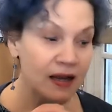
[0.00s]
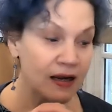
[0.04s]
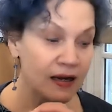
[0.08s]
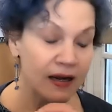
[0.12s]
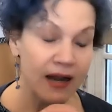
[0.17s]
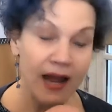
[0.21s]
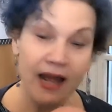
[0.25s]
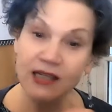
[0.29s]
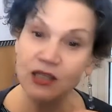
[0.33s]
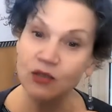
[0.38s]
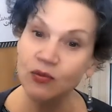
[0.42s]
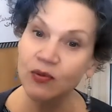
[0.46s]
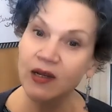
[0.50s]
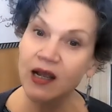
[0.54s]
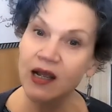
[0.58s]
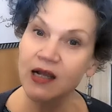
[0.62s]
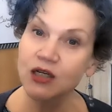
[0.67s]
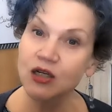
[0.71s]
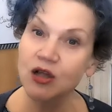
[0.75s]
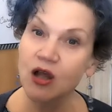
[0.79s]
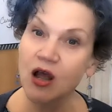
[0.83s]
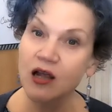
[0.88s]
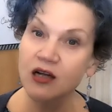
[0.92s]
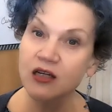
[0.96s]
Last week I
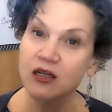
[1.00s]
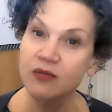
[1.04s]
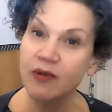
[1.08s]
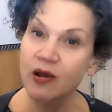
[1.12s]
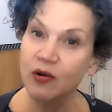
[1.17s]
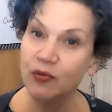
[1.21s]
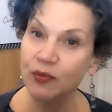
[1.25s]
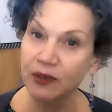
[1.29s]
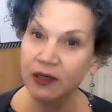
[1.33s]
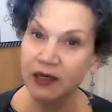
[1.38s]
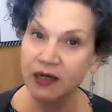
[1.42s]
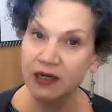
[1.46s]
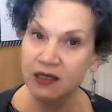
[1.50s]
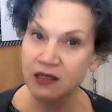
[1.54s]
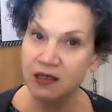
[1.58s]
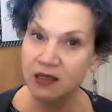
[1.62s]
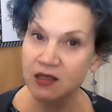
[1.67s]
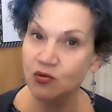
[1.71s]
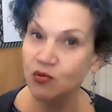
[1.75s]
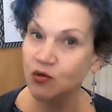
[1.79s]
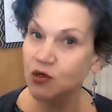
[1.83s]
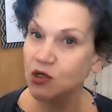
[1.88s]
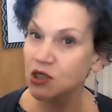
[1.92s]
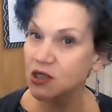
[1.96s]
talked about
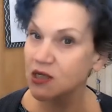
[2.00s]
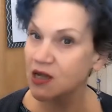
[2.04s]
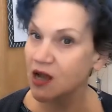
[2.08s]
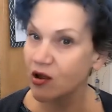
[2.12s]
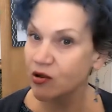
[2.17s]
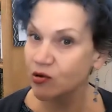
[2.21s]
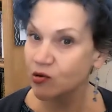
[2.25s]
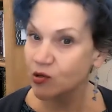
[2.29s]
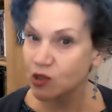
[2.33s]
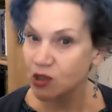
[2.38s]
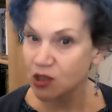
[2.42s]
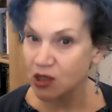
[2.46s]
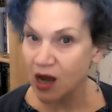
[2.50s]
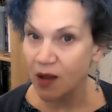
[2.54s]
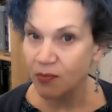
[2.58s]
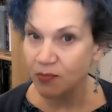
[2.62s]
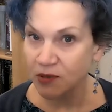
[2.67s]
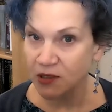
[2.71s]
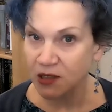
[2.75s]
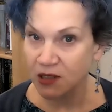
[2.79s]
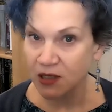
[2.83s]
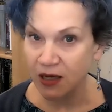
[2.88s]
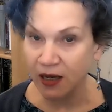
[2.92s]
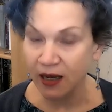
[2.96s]
releases, which is how you
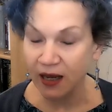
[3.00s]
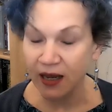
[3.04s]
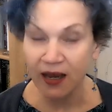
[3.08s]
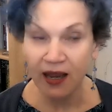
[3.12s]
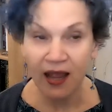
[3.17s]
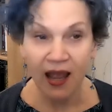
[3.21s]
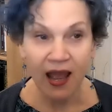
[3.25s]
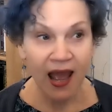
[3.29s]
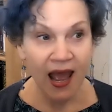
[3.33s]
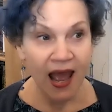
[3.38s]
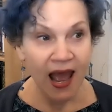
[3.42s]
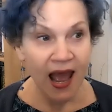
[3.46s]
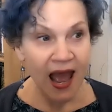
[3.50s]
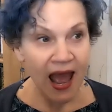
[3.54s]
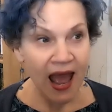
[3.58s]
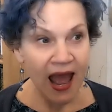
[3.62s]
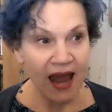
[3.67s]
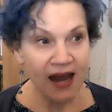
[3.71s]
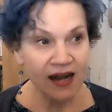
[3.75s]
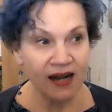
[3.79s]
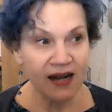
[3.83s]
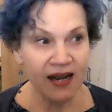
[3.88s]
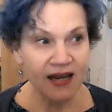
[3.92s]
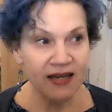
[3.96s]
stop singing,
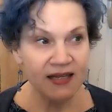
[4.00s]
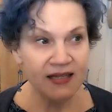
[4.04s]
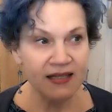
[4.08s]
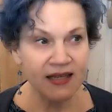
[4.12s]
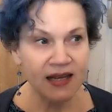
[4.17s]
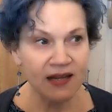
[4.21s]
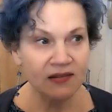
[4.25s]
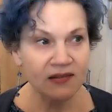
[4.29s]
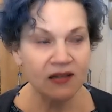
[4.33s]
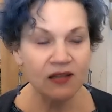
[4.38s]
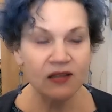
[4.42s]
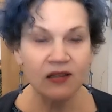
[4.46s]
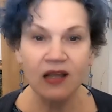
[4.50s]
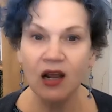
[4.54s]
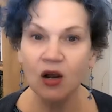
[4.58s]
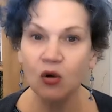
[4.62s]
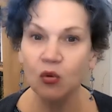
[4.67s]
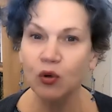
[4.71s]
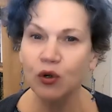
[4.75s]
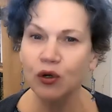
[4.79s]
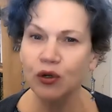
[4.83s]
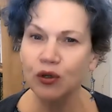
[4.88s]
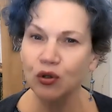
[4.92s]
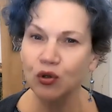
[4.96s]
and I said that there
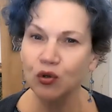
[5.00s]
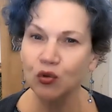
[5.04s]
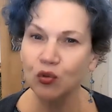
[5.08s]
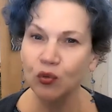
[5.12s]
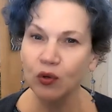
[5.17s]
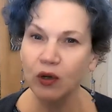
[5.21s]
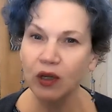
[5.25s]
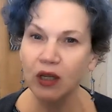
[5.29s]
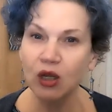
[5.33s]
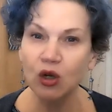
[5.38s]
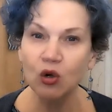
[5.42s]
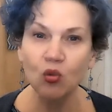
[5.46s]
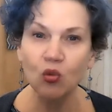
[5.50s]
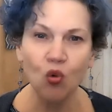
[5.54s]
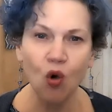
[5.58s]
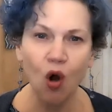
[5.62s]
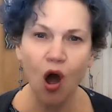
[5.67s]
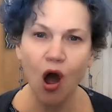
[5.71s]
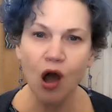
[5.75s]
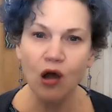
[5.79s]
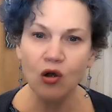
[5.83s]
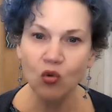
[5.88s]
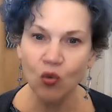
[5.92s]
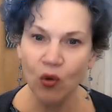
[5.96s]
were three
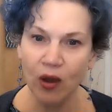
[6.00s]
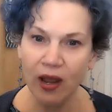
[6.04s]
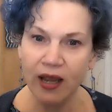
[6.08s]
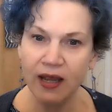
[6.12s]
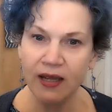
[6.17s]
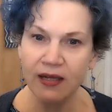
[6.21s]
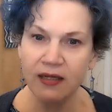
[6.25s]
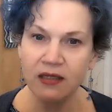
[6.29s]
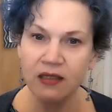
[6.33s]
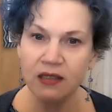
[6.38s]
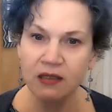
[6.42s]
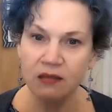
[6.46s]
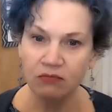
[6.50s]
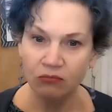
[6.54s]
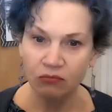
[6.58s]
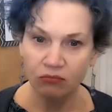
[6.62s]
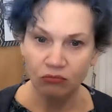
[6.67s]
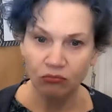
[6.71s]
wrong ways,